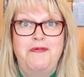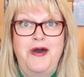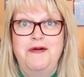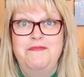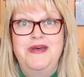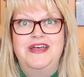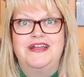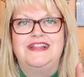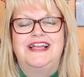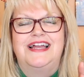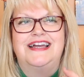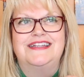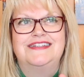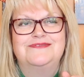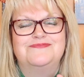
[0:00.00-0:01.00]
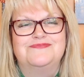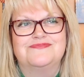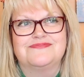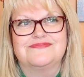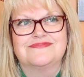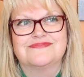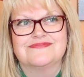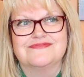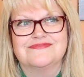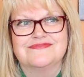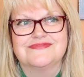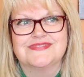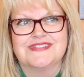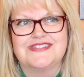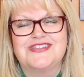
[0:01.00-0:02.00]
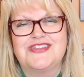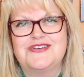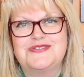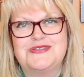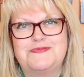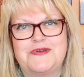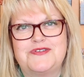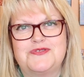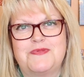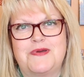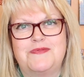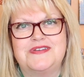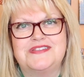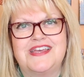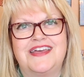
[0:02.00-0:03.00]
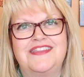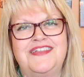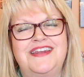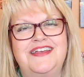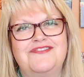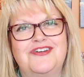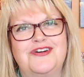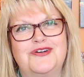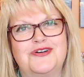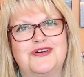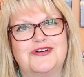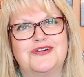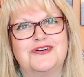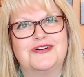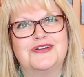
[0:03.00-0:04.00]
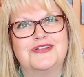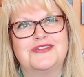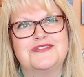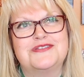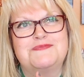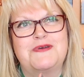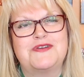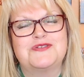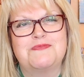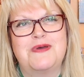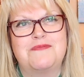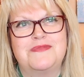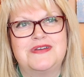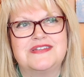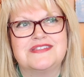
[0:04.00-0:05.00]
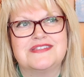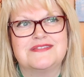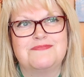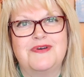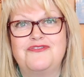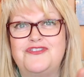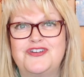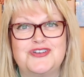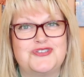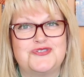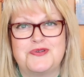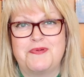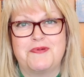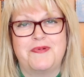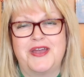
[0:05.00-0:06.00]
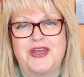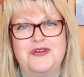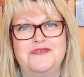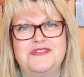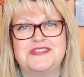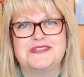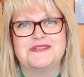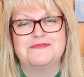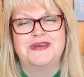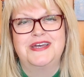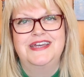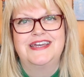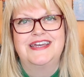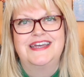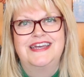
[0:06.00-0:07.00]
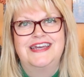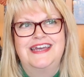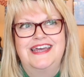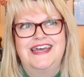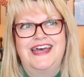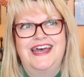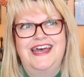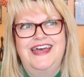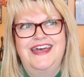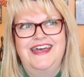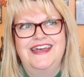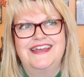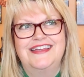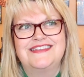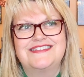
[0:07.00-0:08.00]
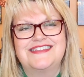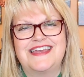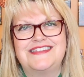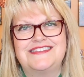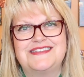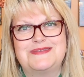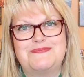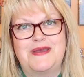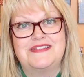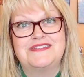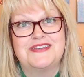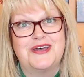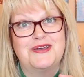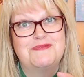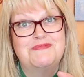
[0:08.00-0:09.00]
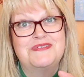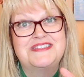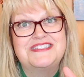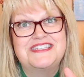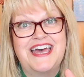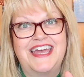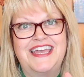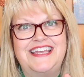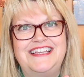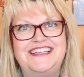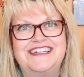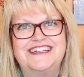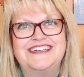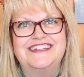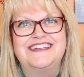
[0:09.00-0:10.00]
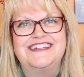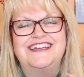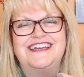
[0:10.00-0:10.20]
Mom!" And so those are special memories. And then I've got the special memories, my first trip on my own this summer, and getting to spend time with Dana.